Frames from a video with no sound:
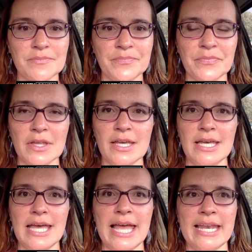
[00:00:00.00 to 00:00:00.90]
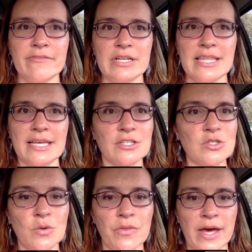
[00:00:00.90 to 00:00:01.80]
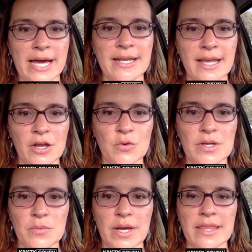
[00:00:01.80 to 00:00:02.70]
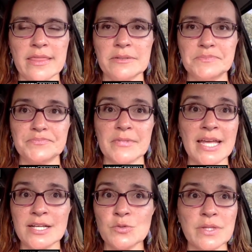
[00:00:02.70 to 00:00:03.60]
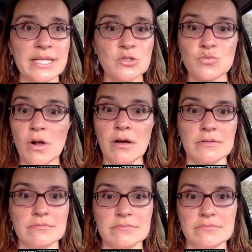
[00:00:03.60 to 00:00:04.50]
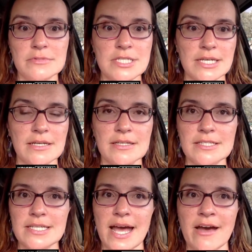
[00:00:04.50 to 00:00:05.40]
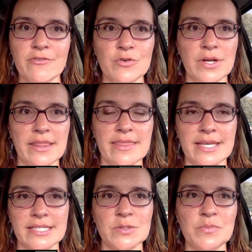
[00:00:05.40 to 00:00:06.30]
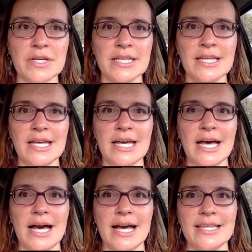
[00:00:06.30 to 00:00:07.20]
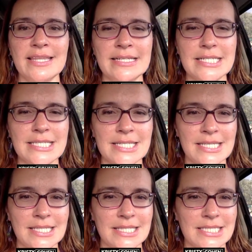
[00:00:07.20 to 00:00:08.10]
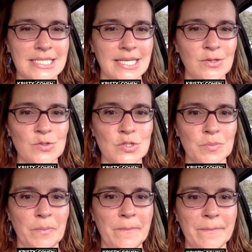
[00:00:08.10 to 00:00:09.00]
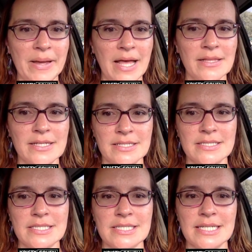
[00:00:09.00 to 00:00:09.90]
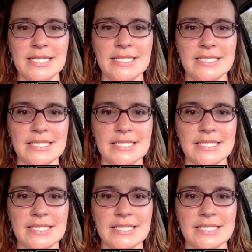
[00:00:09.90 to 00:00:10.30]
and everything. So that I agree with. And I don't think it's wrong to have great things, but I think to say that the scales are balanced is,